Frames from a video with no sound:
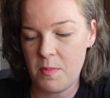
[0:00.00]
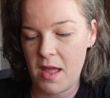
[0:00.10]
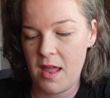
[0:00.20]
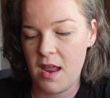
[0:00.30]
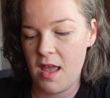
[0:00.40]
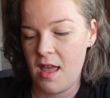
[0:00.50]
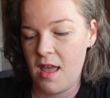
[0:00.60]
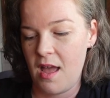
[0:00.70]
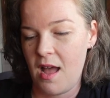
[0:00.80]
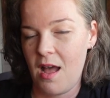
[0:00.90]
but
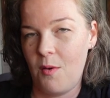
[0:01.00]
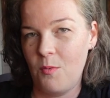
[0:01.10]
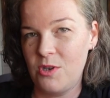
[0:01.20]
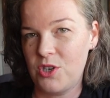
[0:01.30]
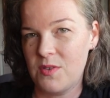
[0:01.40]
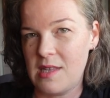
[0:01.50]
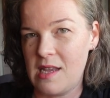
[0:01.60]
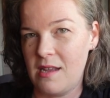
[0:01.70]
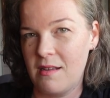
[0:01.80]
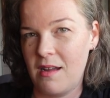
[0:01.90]
we shall see.